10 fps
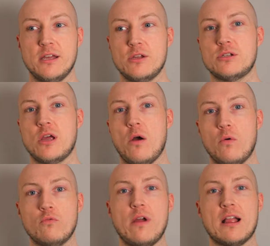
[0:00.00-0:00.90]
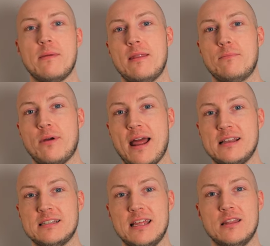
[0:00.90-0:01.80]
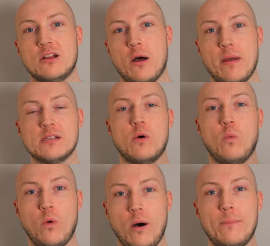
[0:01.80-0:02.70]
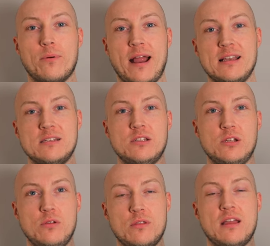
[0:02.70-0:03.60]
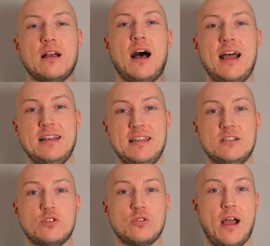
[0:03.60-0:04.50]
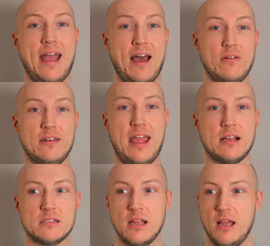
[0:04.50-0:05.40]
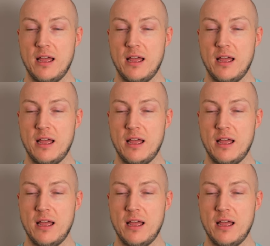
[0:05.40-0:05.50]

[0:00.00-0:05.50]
So recommend brands in the comments. What brands do you think I need to try out next?